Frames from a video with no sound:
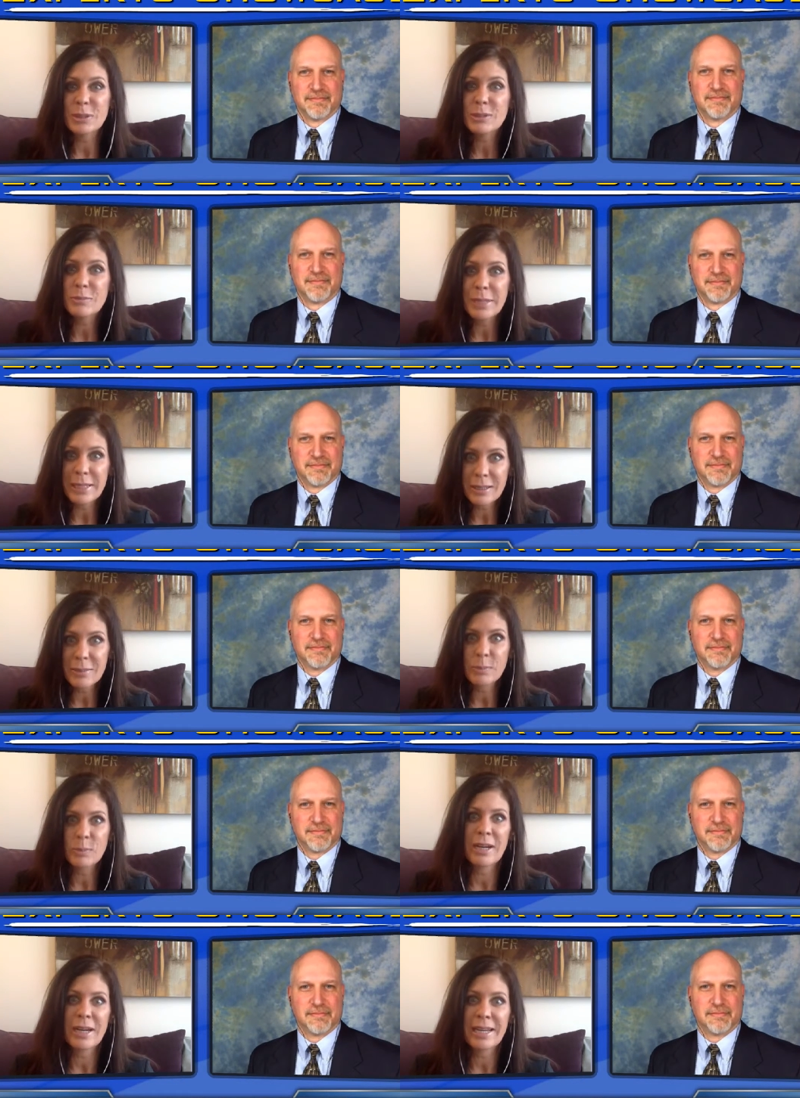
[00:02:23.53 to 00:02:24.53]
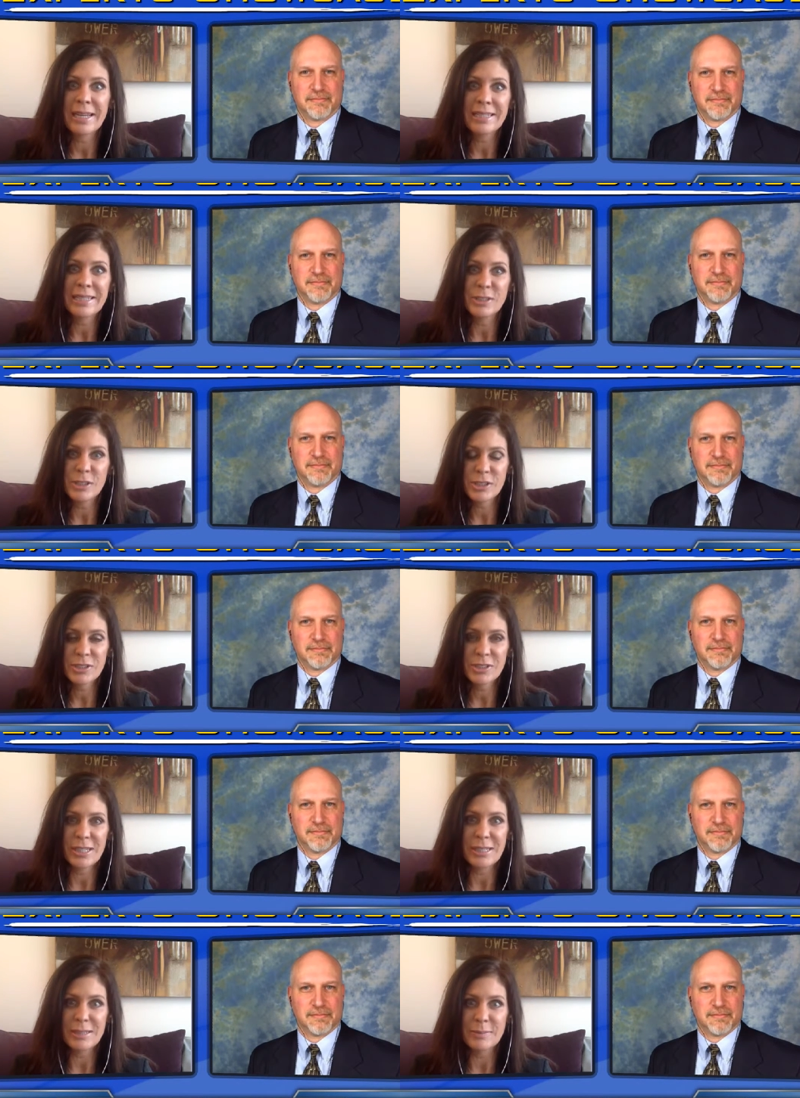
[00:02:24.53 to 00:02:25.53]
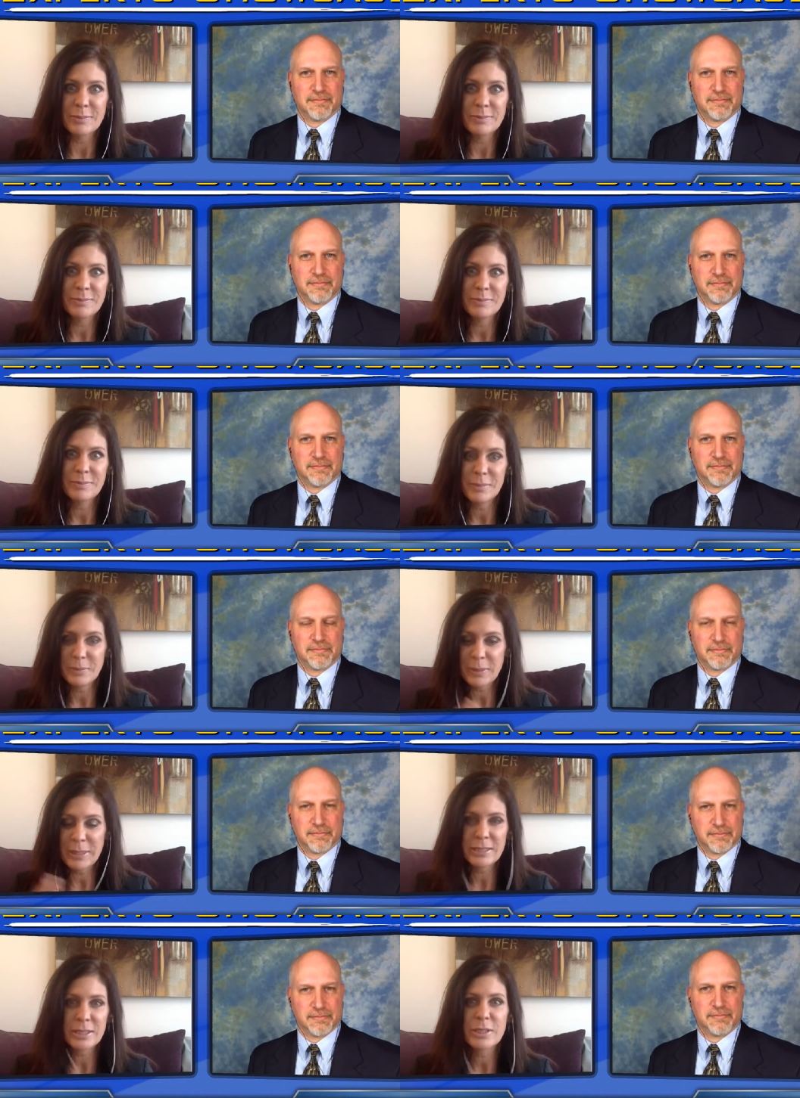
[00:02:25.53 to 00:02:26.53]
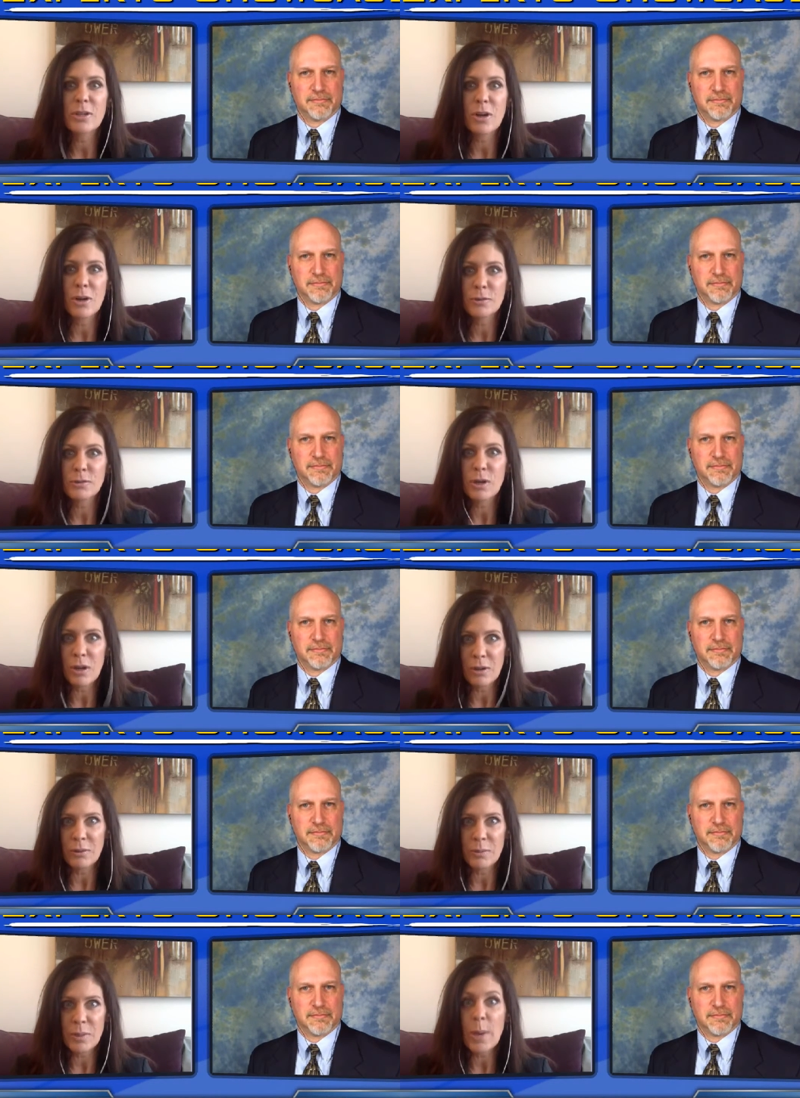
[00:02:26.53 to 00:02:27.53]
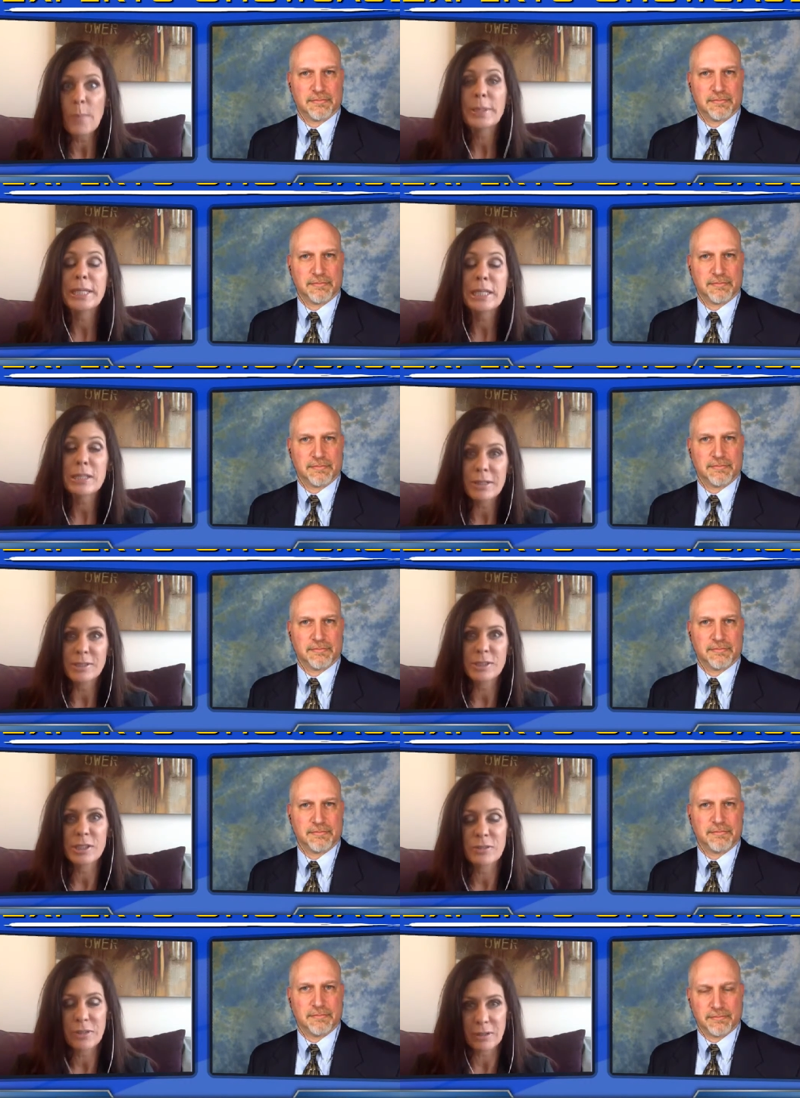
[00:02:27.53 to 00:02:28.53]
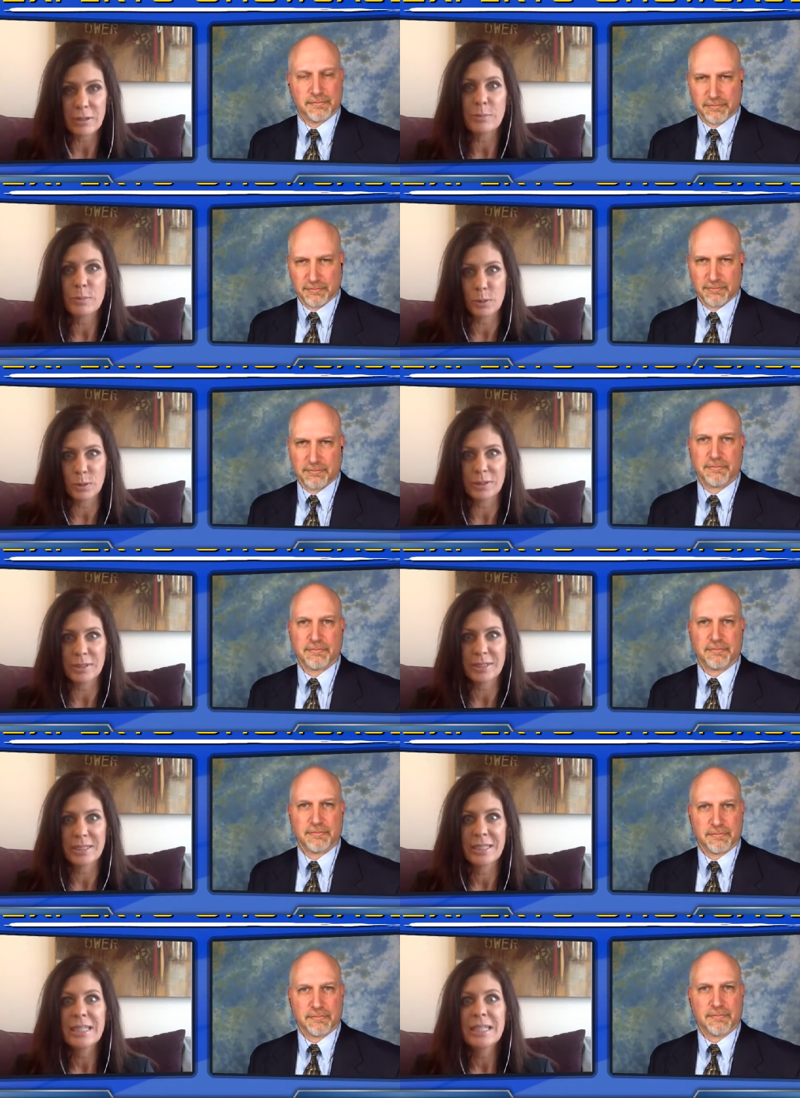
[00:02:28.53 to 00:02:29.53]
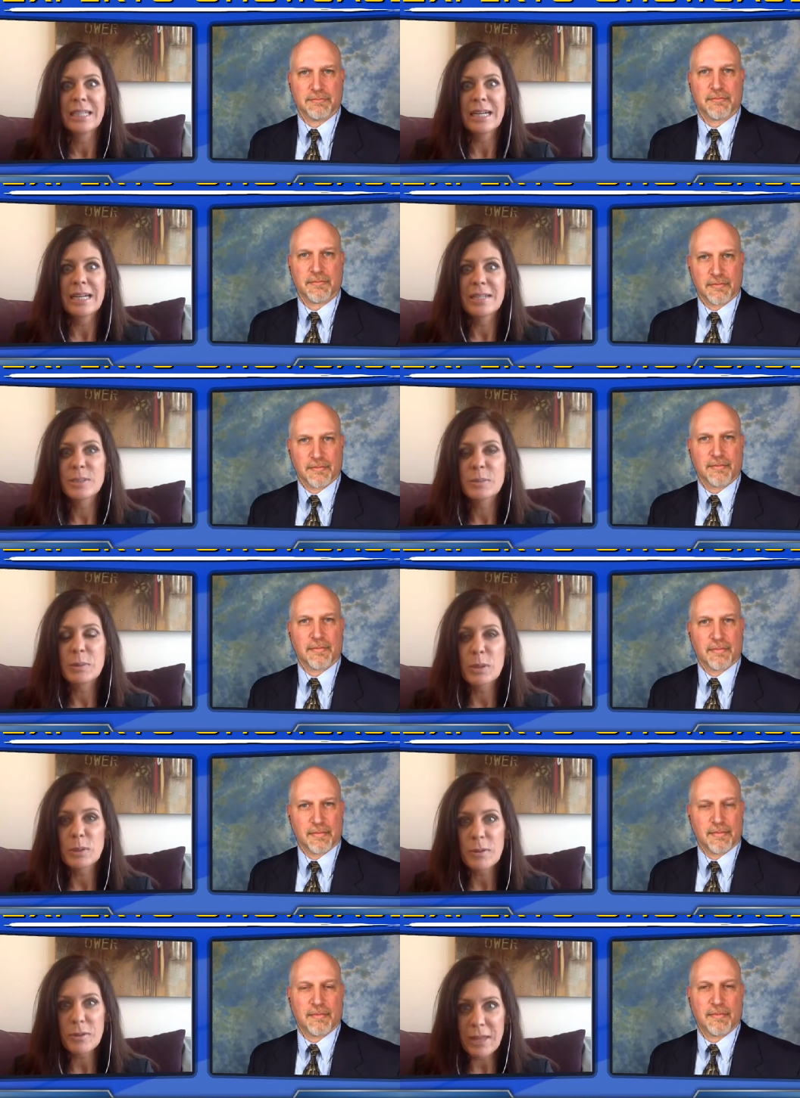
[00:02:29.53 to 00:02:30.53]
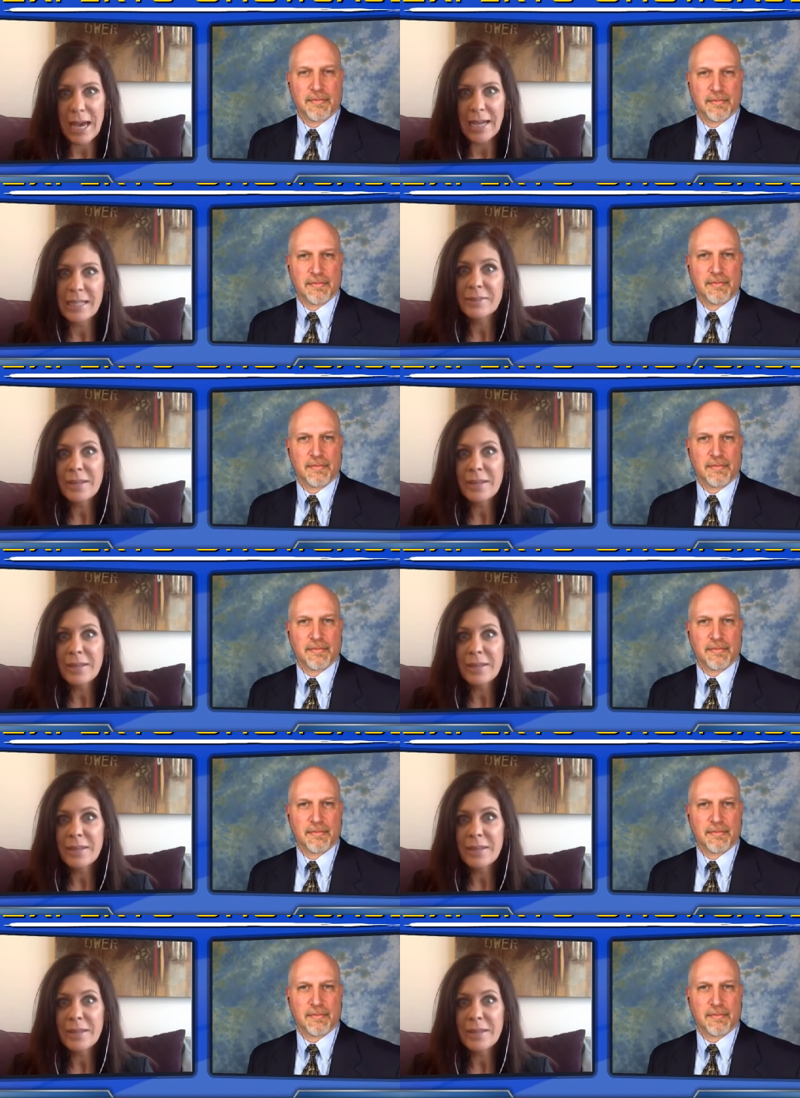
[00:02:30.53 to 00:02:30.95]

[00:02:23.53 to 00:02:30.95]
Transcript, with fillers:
Speaker 1: doing your makeup right and just um, basically the overall appearance is very important so we work with that.